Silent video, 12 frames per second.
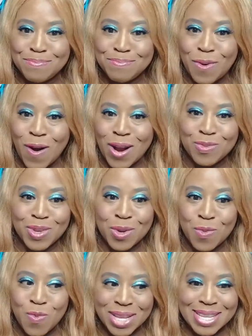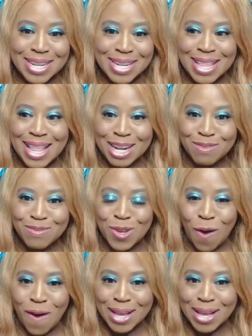parts where there wasn't a lot of
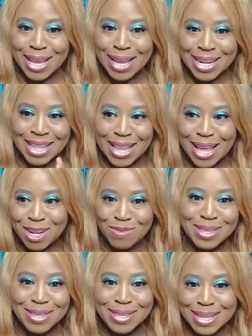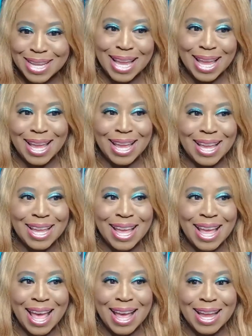talking and a lot of looking.
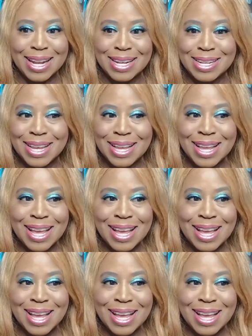And